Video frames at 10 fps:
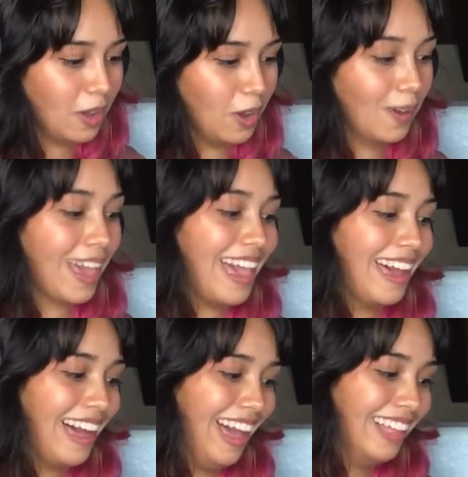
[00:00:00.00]
Okay,
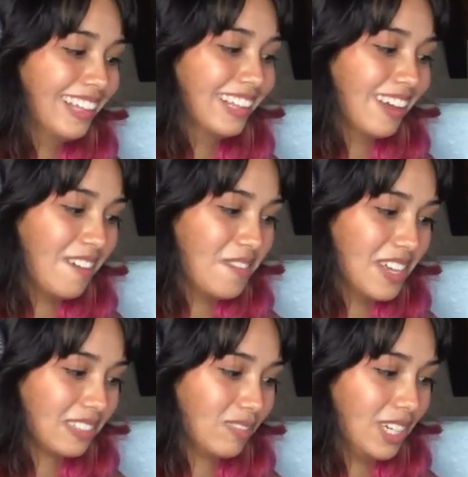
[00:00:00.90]
I love
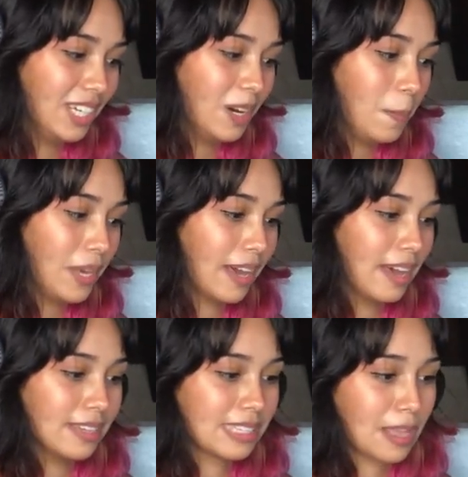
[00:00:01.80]
this video
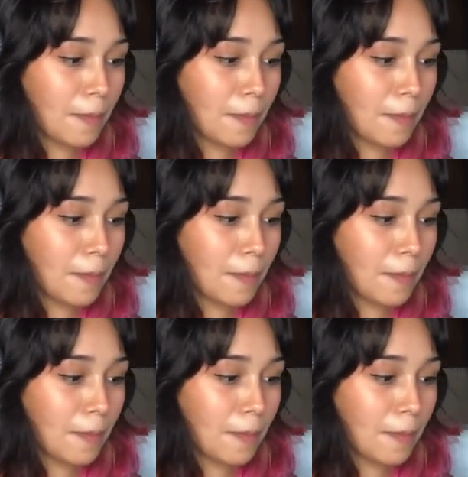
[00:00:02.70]
because